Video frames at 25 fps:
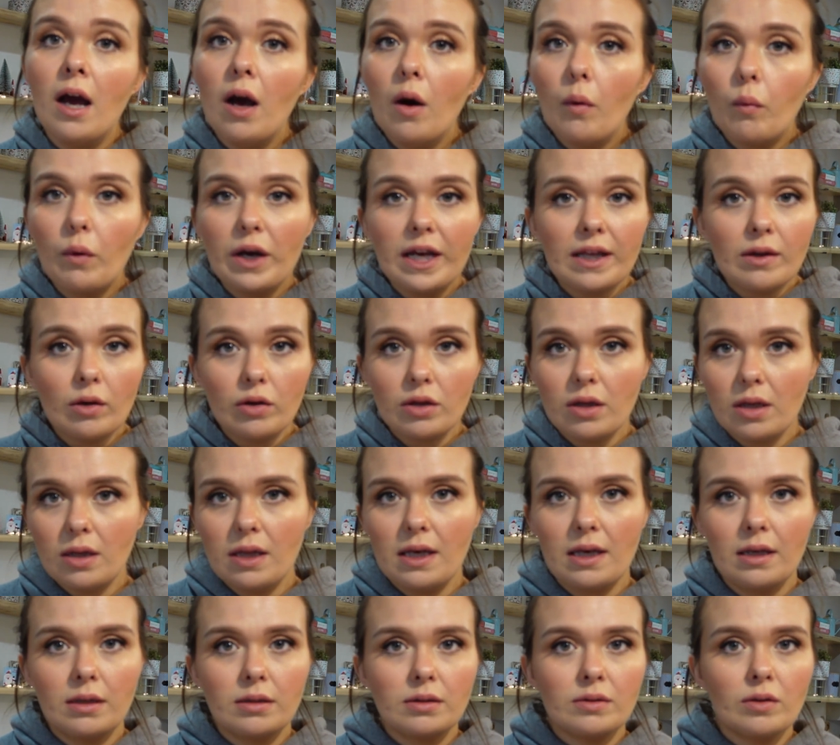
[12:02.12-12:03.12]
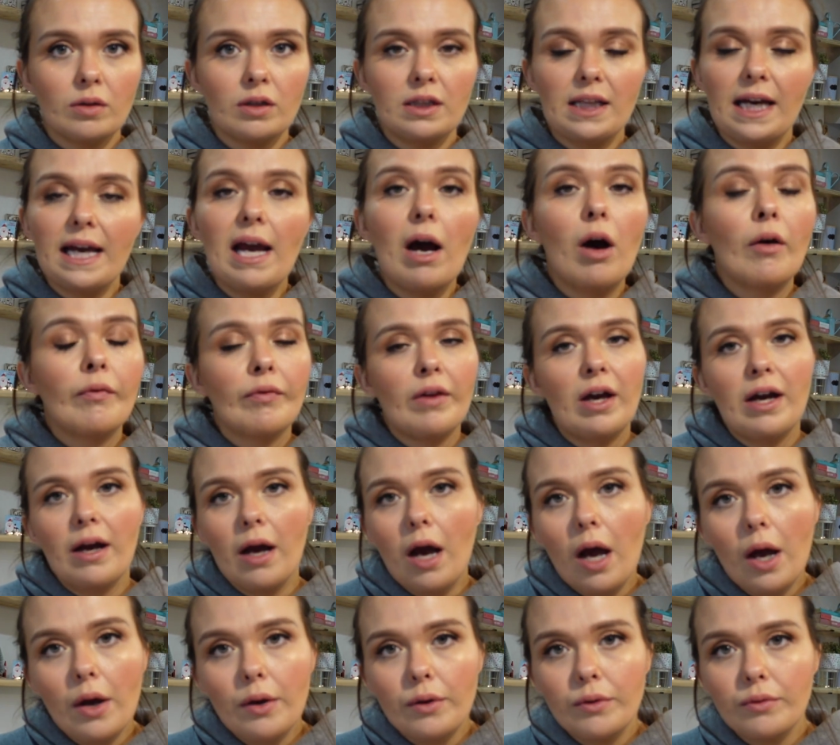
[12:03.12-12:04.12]
with other things or like on
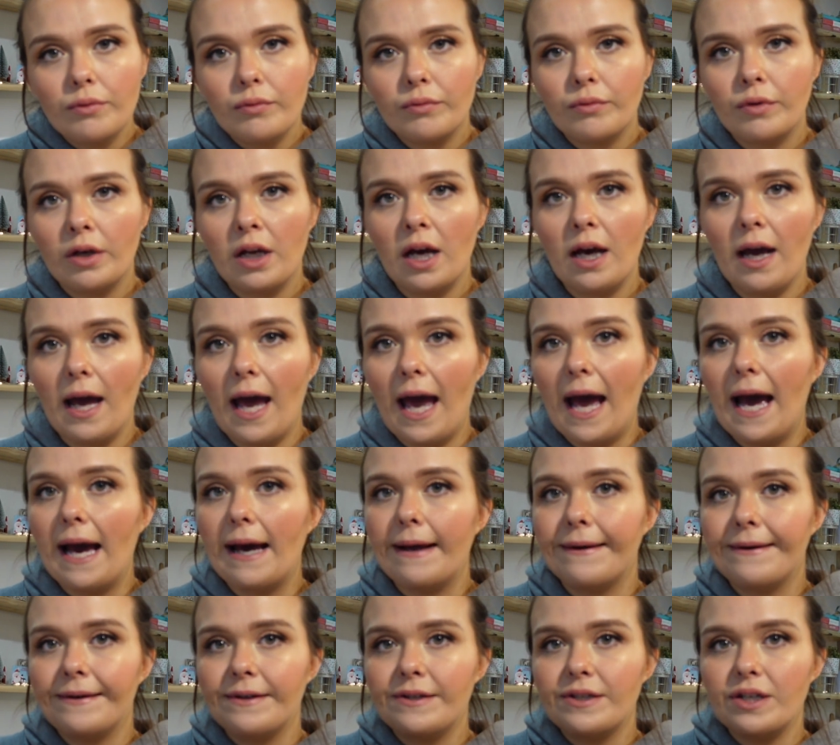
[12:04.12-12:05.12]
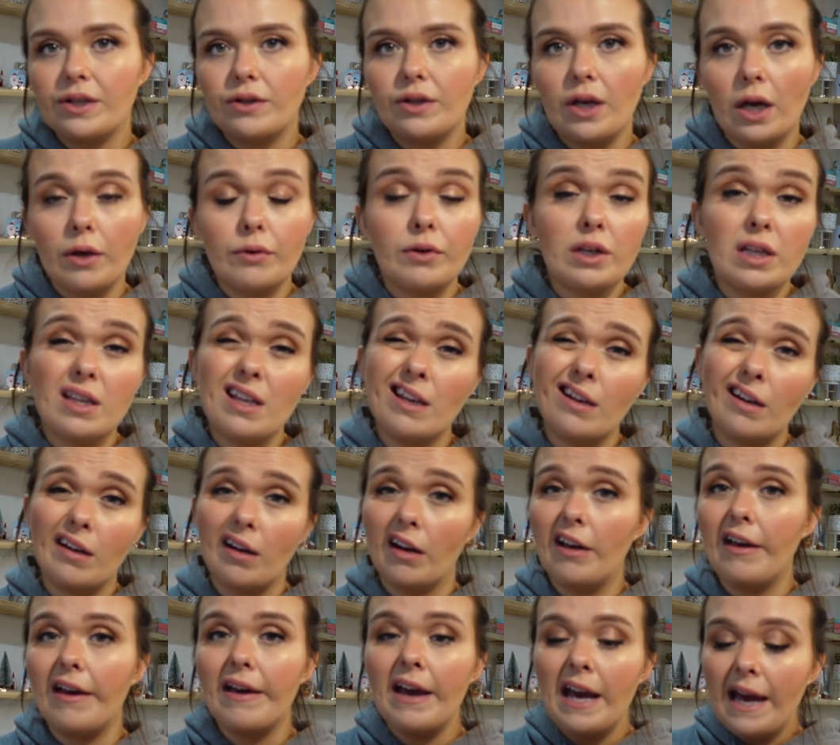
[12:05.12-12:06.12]
their own. And the only
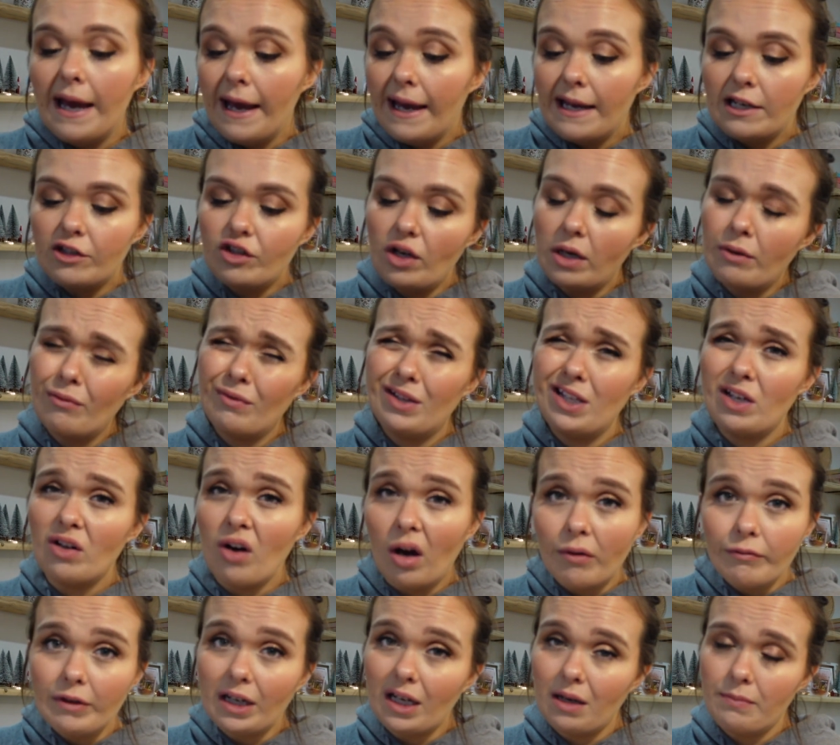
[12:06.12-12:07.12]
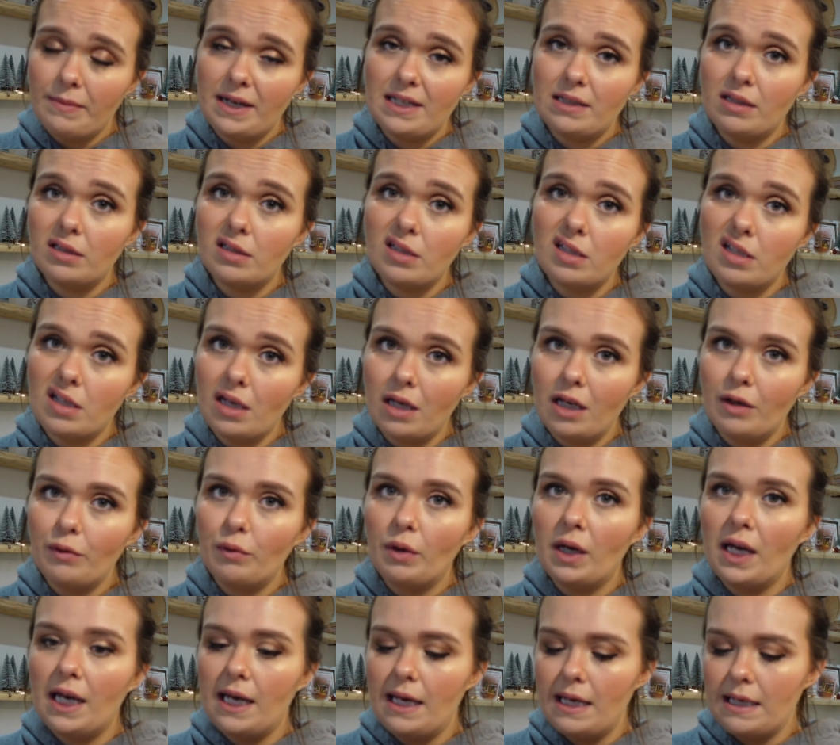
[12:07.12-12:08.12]
thing that is generally not recommended to
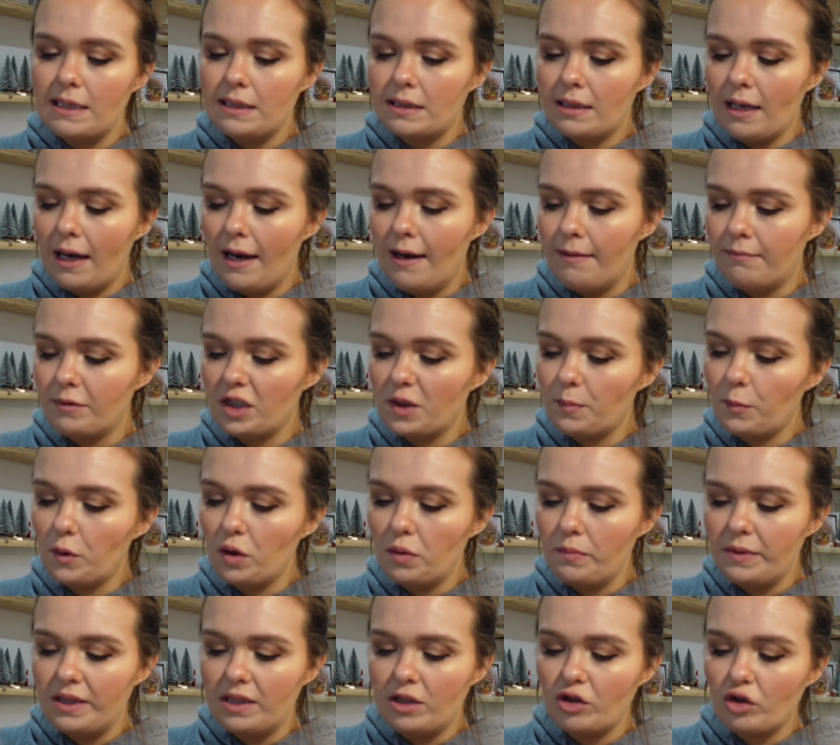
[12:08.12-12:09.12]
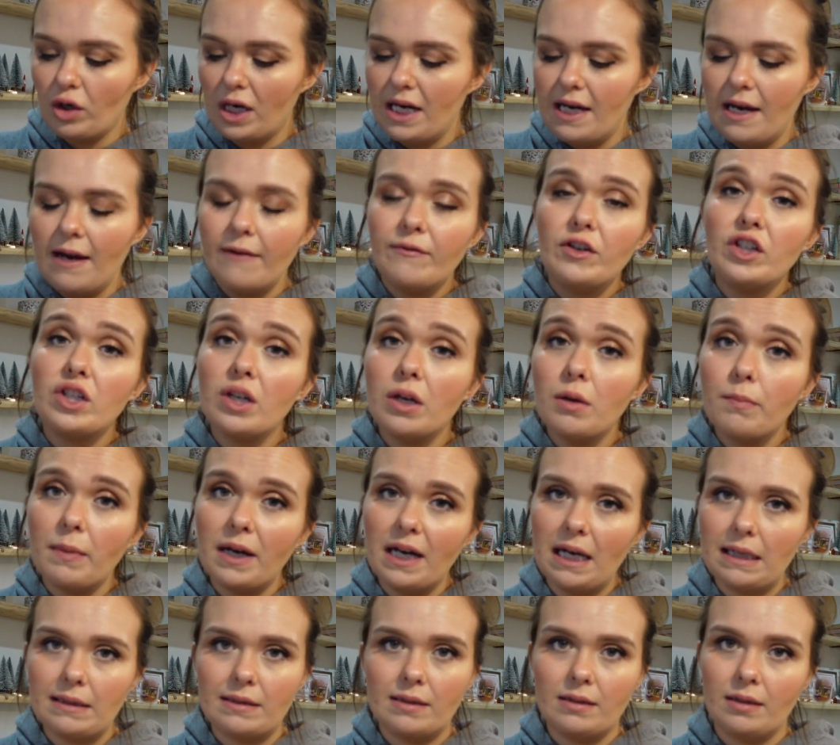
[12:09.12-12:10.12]
do is to put them in the dryer. If you do it
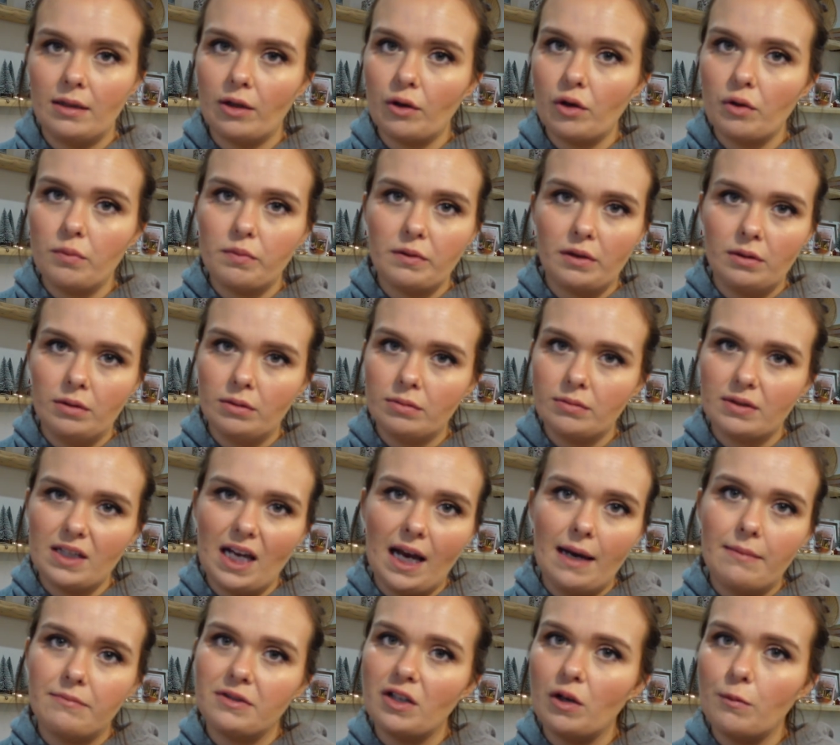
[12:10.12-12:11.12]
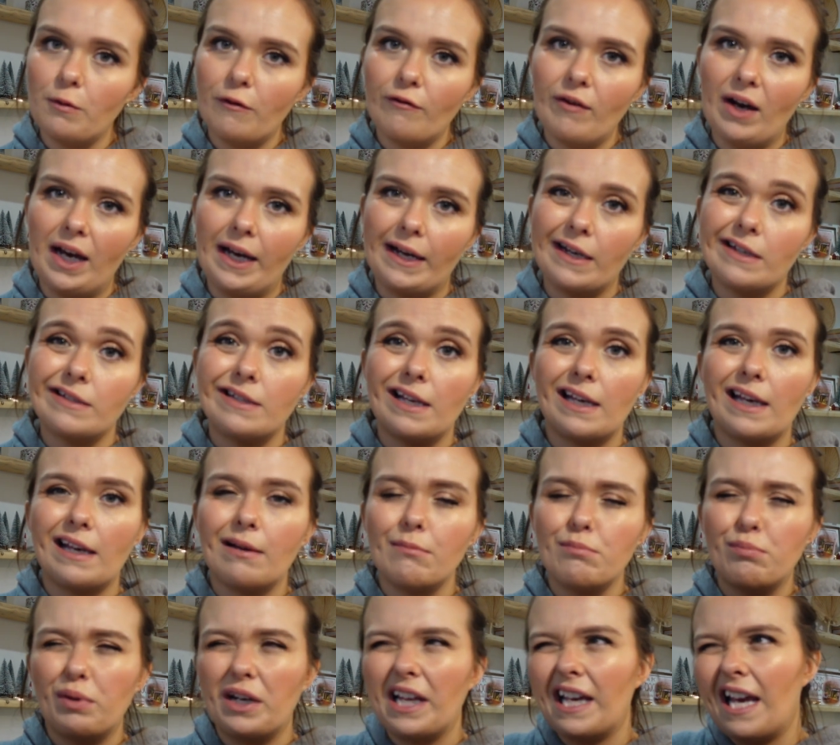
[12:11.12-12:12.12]
by accident a couple of times, it'll be fine, because
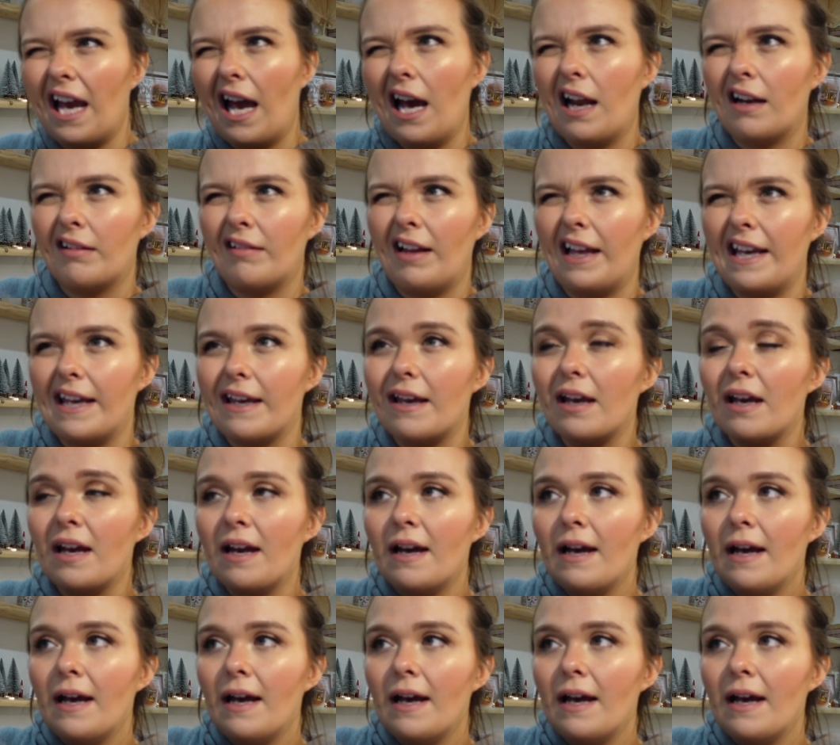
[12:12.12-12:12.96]
it can like